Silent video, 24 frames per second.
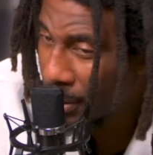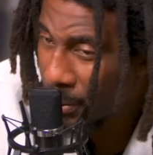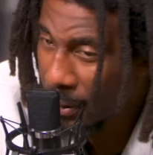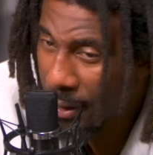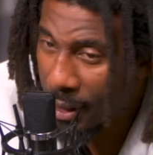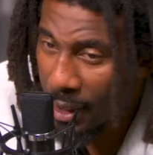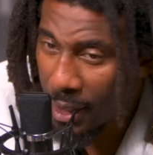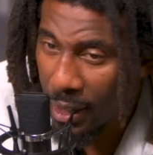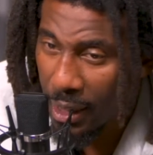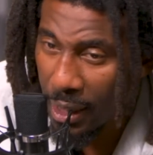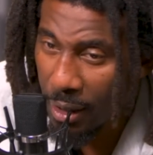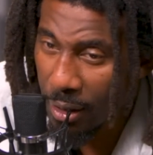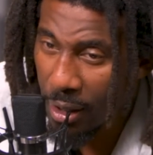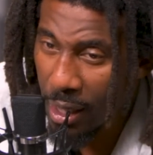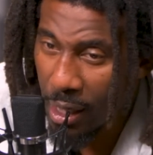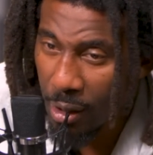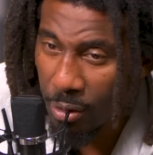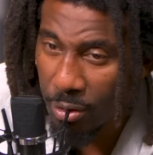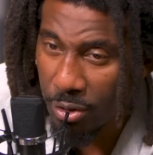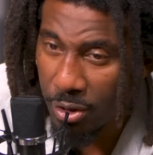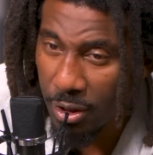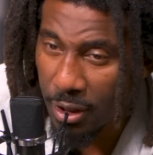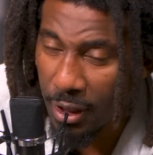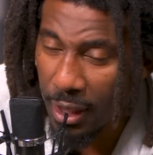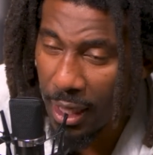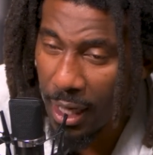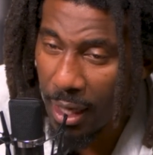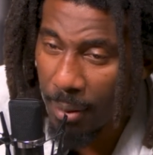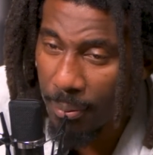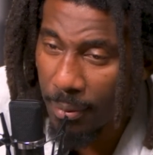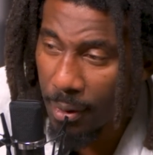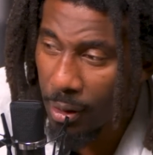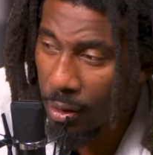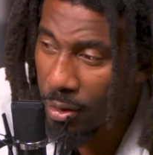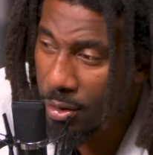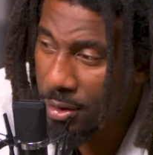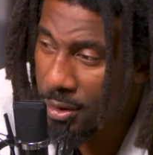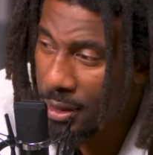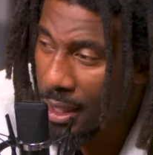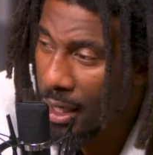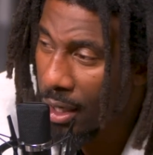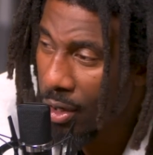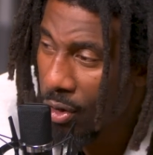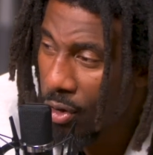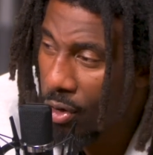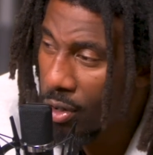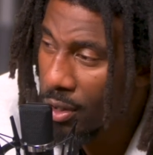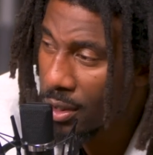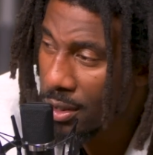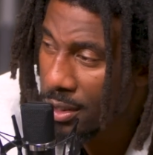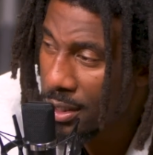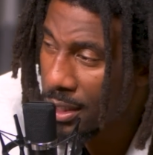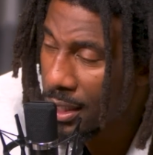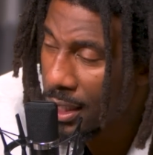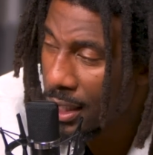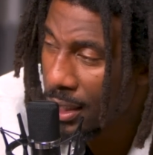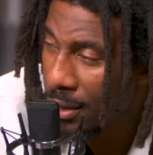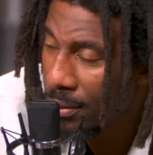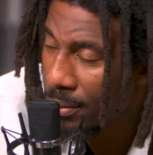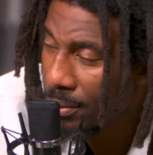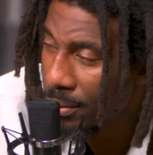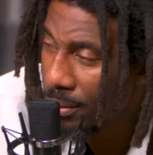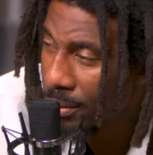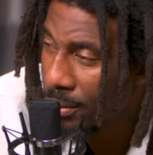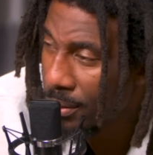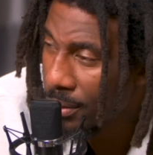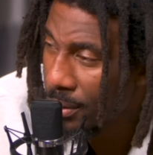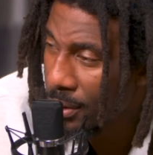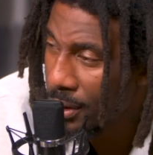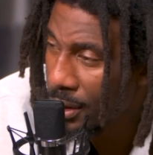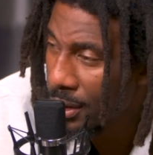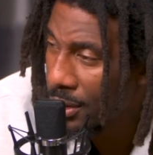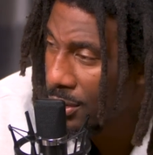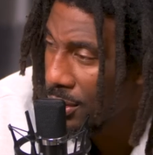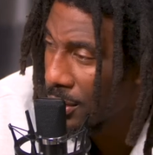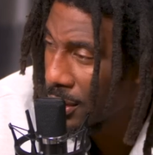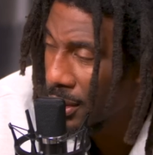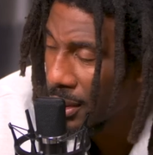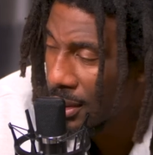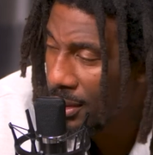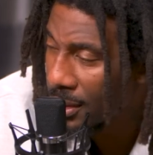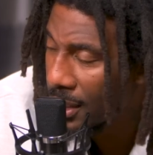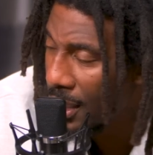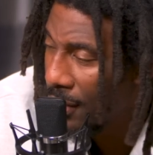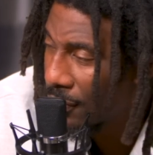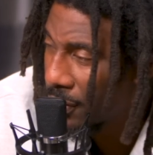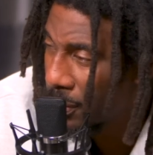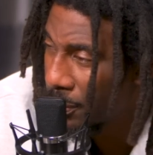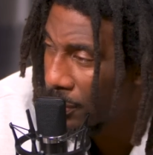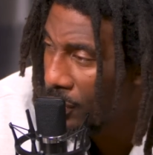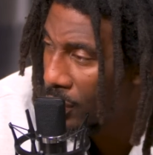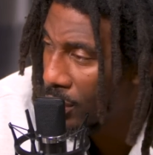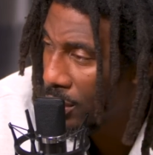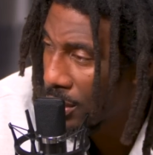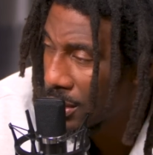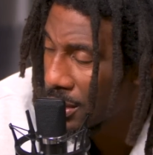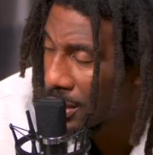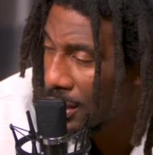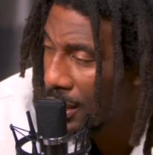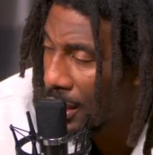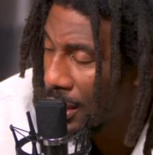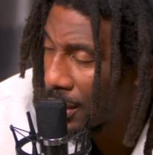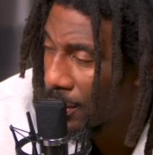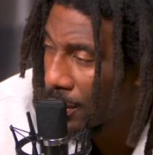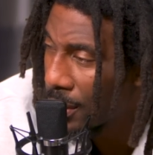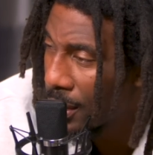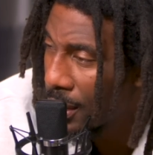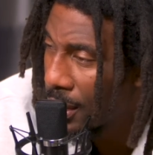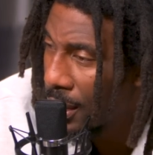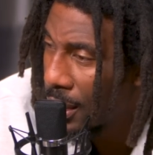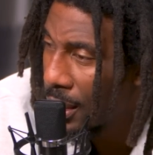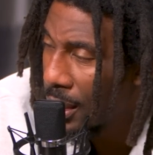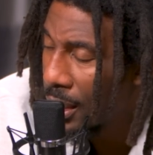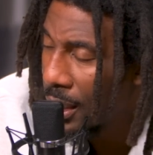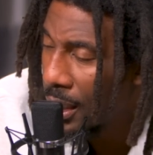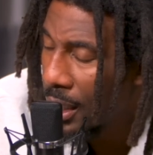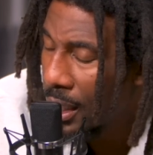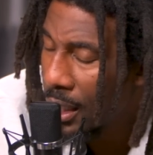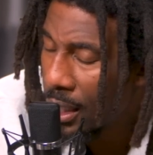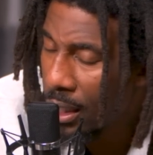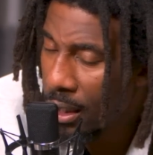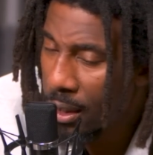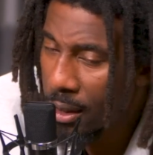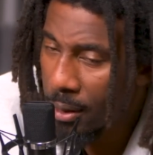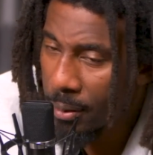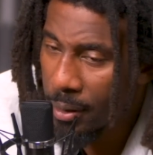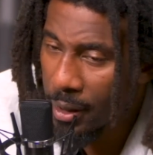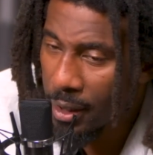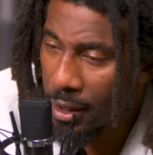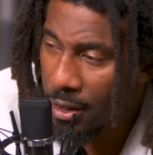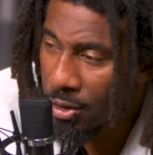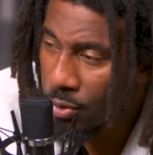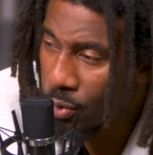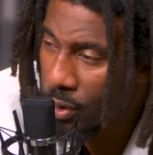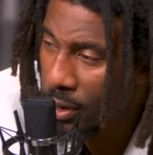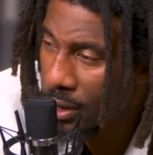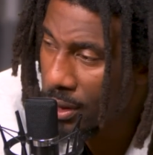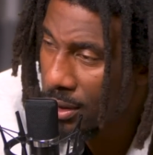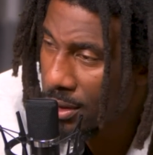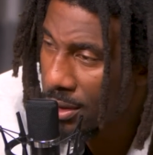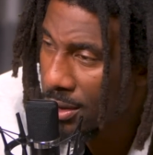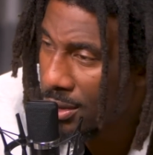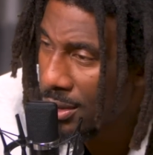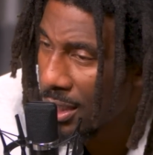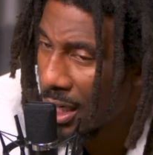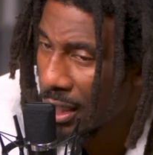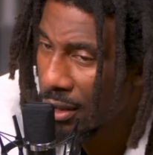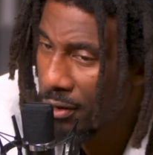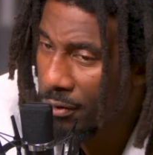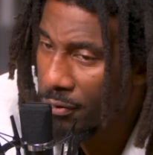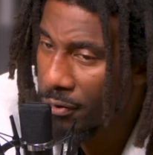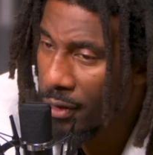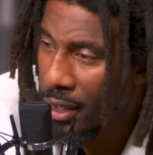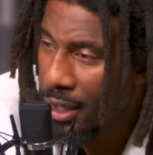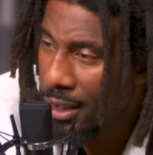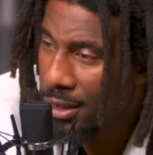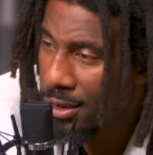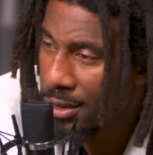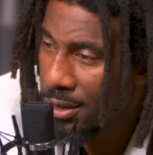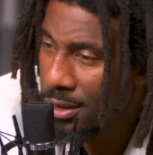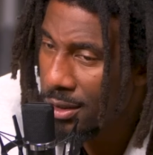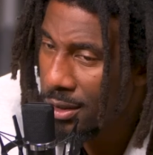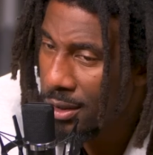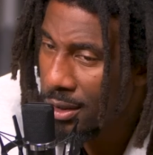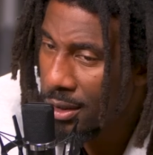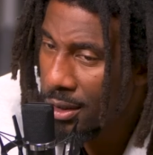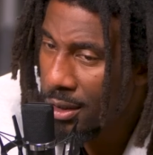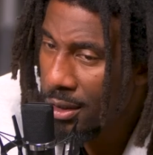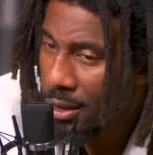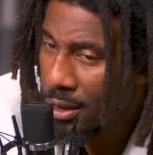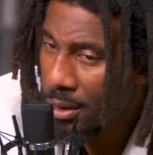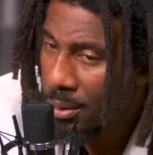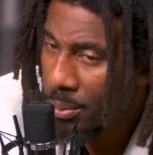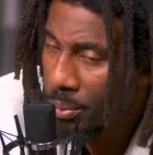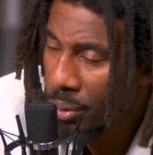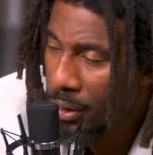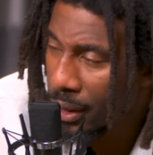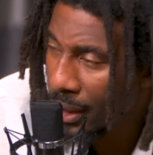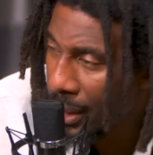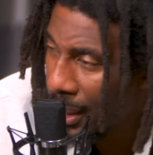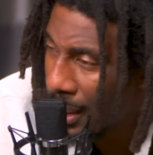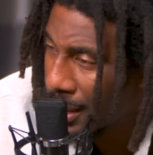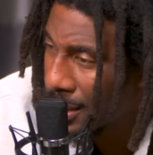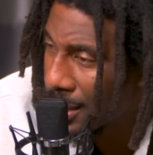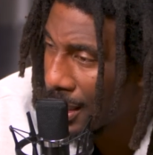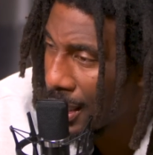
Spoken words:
I mean, I don't see how Melo's not on a team. He can definitely be on a team. And he's willing to sacrifice playing